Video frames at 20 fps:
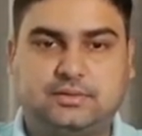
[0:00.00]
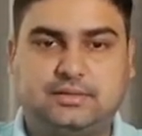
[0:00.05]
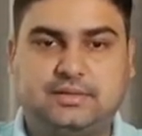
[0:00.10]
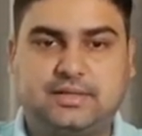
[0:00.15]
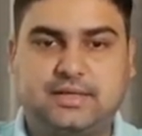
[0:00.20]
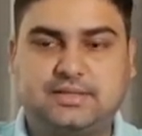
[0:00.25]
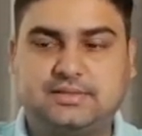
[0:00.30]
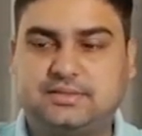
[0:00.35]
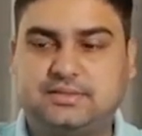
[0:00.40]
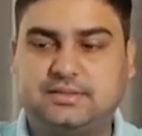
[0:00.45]

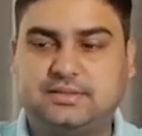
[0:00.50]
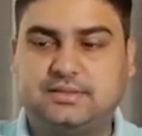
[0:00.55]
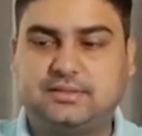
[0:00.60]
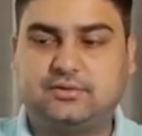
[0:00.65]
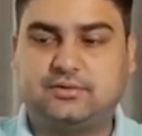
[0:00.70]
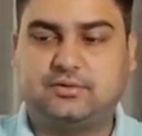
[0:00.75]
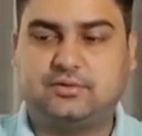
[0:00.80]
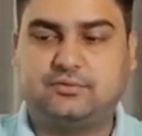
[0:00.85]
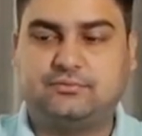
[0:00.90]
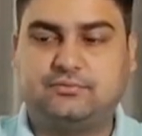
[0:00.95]

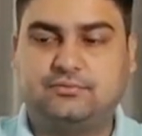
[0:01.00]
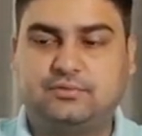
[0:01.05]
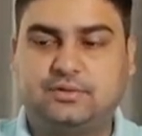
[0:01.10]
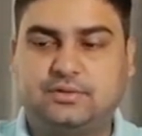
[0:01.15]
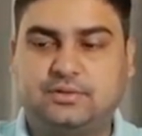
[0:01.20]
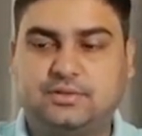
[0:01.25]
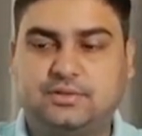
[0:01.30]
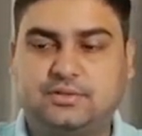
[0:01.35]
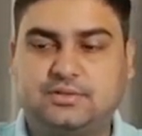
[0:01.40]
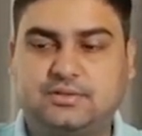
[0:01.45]
density of
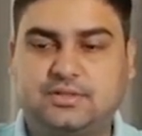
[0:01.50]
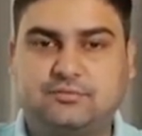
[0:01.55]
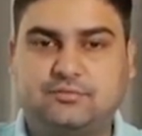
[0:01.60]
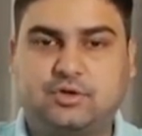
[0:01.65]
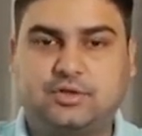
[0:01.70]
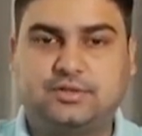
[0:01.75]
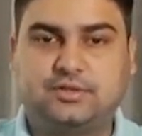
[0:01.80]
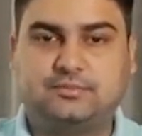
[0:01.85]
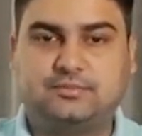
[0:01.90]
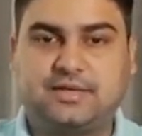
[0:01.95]

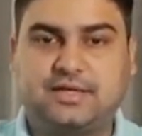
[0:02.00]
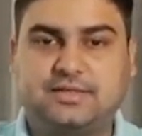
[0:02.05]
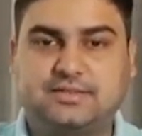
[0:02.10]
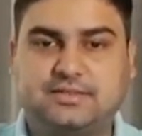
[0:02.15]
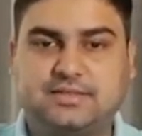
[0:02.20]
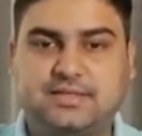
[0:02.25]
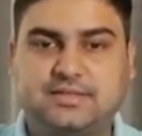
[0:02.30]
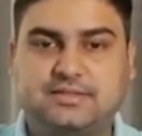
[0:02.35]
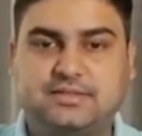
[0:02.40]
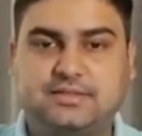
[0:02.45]
seawater
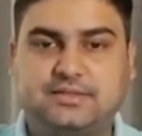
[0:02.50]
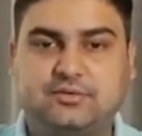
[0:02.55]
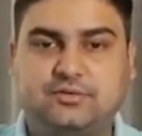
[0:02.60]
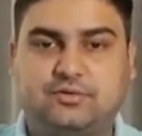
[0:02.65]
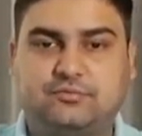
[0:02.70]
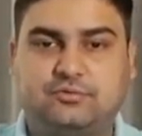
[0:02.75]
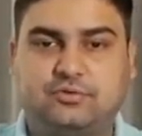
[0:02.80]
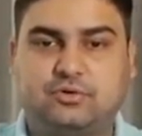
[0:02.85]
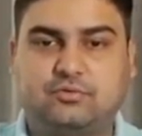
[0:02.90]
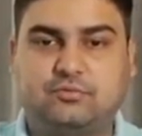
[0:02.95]
minus density
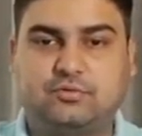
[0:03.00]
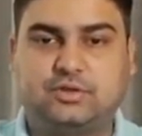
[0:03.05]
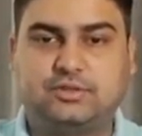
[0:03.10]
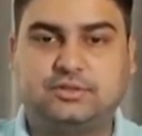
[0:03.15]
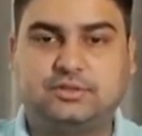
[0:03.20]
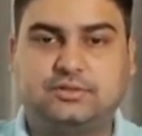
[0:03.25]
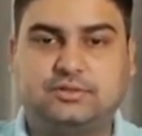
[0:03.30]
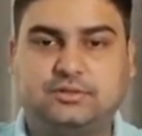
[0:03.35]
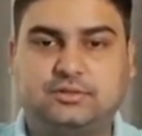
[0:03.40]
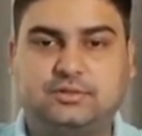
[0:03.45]
of dock
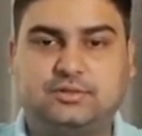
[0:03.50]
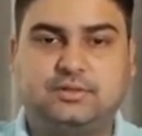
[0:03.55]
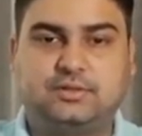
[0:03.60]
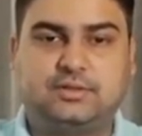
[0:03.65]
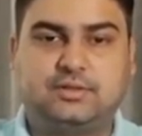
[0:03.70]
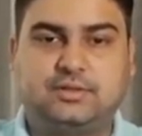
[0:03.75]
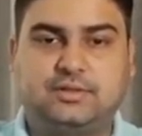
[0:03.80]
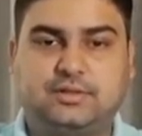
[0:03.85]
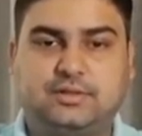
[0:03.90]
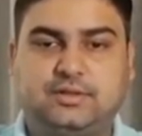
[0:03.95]
water
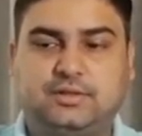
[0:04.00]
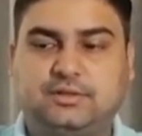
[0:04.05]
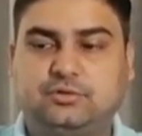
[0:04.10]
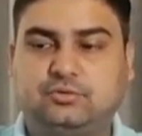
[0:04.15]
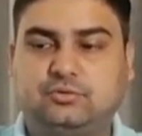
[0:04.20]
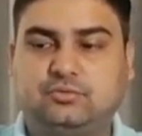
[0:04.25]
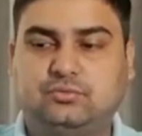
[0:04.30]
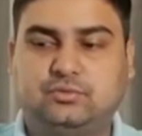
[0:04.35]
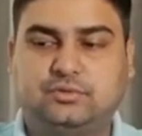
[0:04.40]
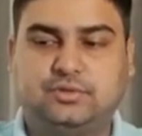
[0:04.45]

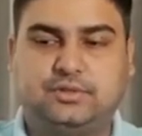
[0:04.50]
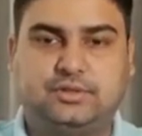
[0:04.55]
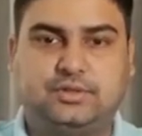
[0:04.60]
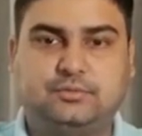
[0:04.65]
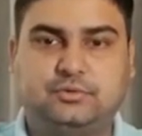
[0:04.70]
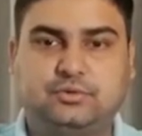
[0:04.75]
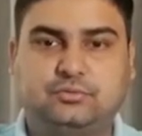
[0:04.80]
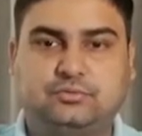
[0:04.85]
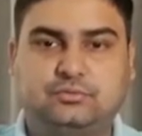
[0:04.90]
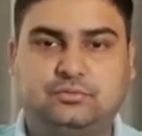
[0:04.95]
into
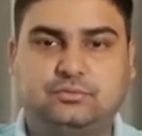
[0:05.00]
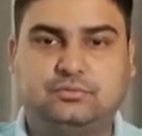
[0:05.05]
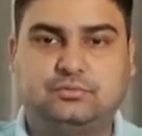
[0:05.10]
W